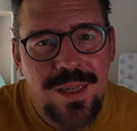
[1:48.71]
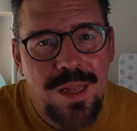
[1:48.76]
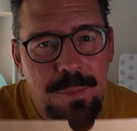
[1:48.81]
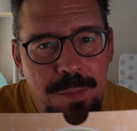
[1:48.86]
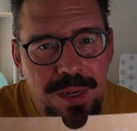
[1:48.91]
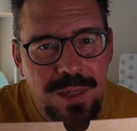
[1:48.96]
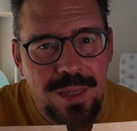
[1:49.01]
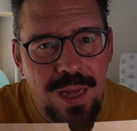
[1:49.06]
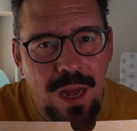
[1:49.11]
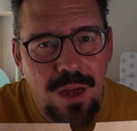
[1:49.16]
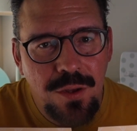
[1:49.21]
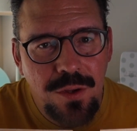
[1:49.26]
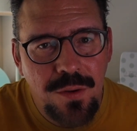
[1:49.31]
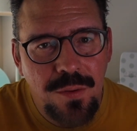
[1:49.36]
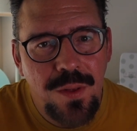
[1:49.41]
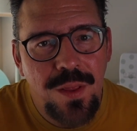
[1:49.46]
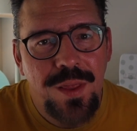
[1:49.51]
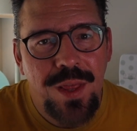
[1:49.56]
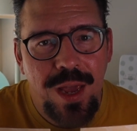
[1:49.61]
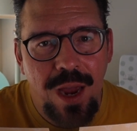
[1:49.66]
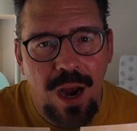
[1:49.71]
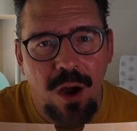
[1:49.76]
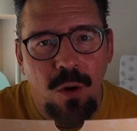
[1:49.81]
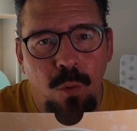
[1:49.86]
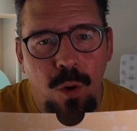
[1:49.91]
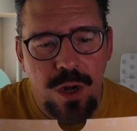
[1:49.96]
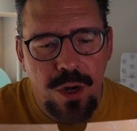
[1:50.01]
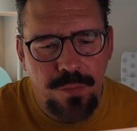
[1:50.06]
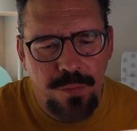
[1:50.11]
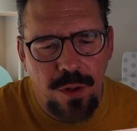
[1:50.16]
Let me tell you, they are
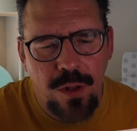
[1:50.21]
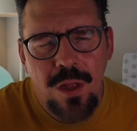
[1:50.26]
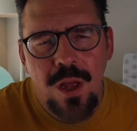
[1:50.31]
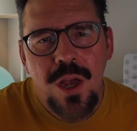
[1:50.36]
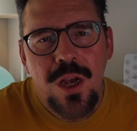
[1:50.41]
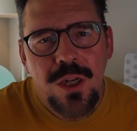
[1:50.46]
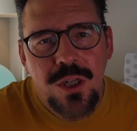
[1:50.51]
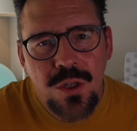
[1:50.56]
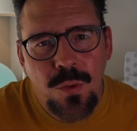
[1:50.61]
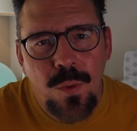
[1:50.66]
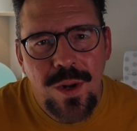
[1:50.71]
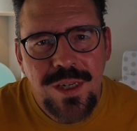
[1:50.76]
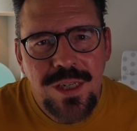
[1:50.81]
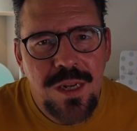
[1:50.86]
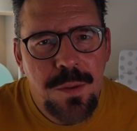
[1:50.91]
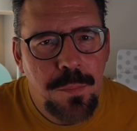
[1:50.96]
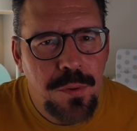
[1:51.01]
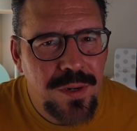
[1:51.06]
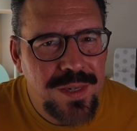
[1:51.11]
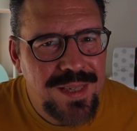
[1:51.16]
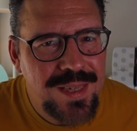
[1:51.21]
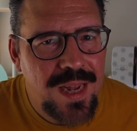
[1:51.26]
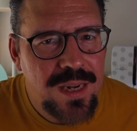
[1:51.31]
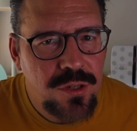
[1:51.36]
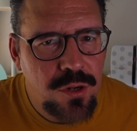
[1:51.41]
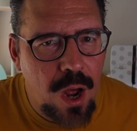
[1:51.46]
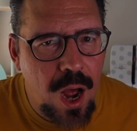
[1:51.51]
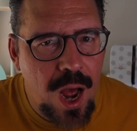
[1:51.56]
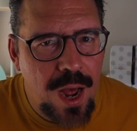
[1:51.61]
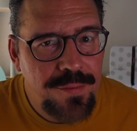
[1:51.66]
wonderful.
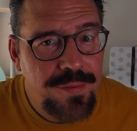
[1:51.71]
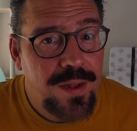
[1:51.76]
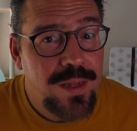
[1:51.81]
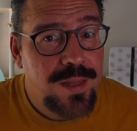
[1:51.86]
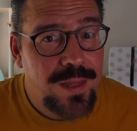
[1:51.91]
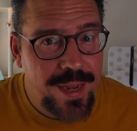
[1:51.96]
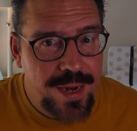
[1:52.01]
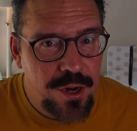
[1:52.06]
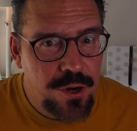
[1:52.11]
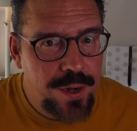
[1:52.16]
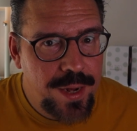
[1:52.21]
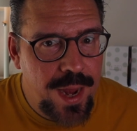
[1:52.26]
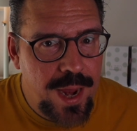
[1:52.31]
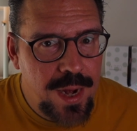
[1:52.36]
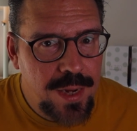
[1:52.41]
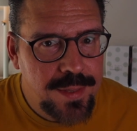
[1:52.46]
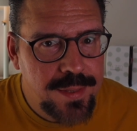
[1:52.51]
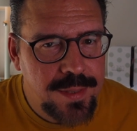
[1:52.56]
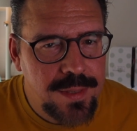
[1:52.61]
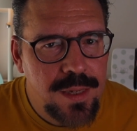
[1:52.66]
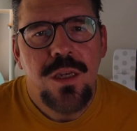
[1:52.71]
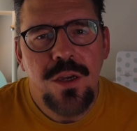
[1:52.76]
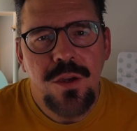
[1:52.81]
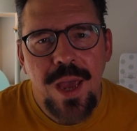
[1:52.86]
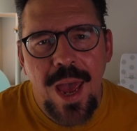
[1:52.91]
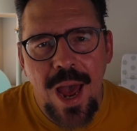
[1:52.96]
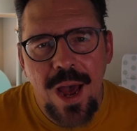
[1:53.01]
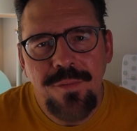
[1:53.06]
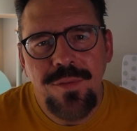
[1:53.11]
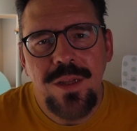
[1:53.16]
20% off layer cakes. You
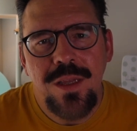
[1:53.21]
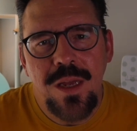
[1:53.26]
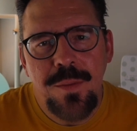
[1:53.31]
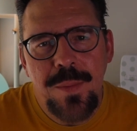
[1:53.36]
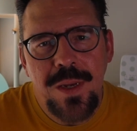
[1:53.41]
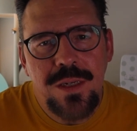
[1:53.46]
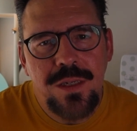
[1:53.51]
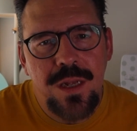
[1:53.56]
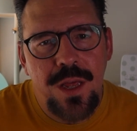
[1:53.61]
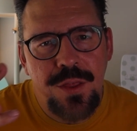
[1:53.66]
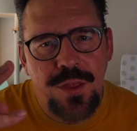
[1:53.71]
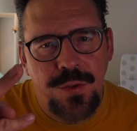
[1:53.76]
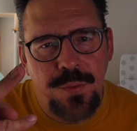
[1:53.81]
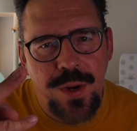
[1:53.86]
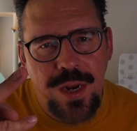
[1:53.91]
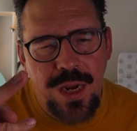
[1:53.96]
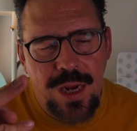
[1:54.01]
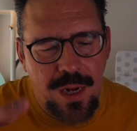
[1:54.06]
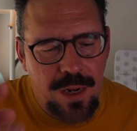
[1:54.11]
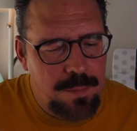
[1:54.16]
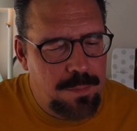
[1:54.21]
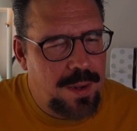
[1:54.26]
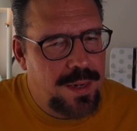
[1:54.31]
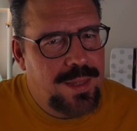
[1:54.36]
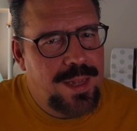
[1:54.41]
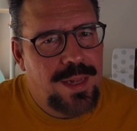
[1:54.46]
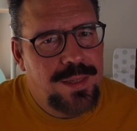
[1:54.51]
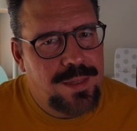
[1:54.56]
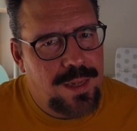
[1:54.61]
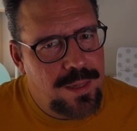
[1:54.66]
have a limit to 3, but
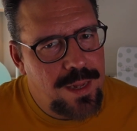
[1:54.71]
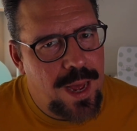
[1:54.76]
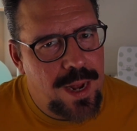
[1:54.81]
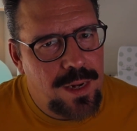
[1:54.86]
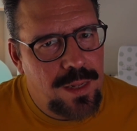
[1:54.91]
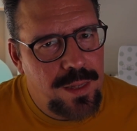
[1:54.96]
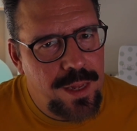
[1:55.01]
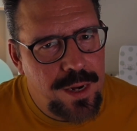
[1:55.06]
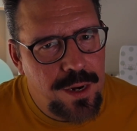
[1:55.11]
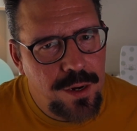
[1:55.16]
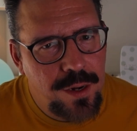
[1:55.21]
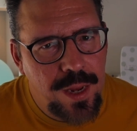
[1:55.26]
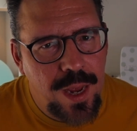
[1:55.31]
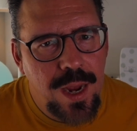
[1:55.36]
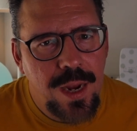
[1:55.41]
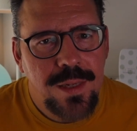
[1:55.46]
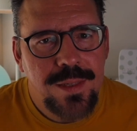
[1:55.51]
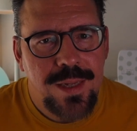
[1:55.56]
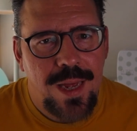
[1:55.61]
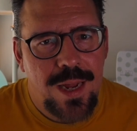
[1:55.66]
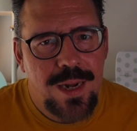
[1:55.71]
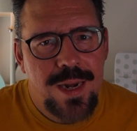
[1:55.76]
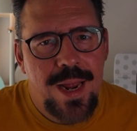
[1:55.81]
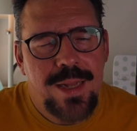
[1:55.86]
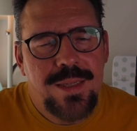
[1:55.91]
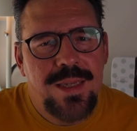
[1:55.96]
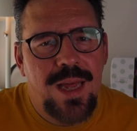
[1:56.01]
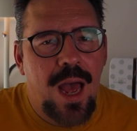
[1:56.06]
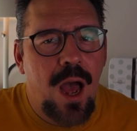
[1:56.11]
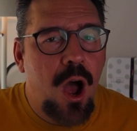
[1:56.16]
that's a lot of layer cakes, and
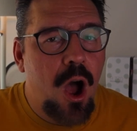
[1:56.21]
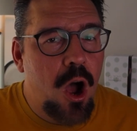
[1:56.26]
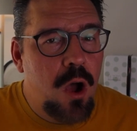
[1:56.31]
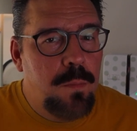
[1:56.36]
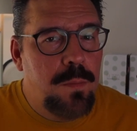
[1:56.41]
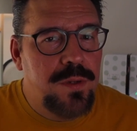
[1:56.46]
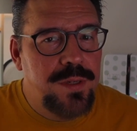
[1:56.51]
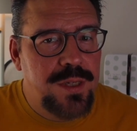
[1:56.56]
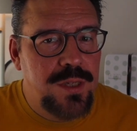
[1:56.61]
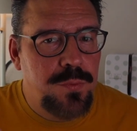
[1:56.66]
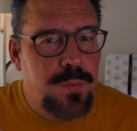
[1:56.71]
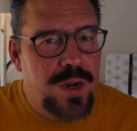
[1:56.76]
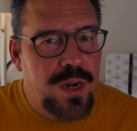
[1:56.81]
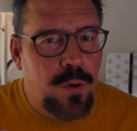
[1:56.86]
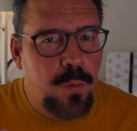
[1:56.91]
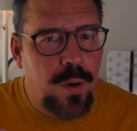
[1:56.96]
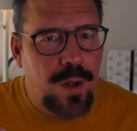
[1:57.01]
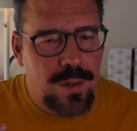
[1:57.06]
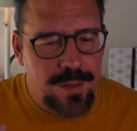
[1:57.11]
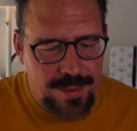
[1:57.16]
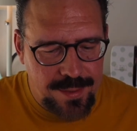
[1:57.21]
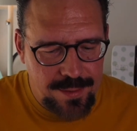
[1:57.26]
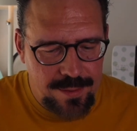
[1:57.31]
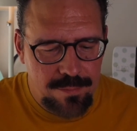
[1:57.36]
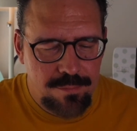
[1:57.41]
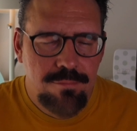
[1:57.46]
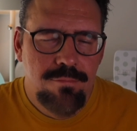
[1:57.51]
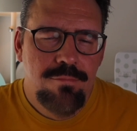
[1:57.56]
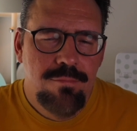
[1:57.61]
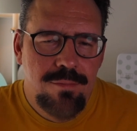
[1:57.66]
that's almost 3 quilts.
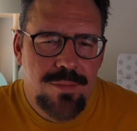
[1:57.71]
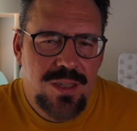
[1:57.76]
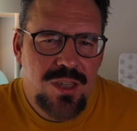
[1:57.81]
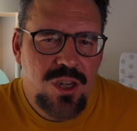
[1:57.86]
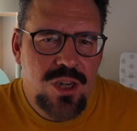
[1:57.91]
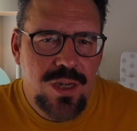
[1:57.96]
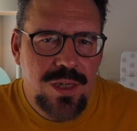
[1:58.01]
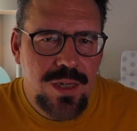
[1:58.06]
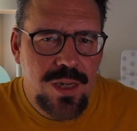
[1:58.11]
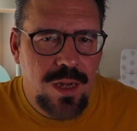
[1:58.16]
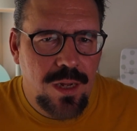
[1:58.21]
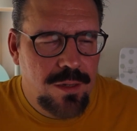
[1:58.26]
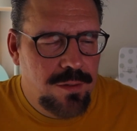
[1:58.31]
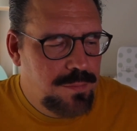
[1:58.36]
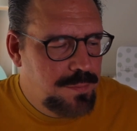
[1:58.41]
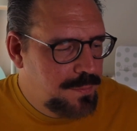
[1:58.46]
It's a good deal.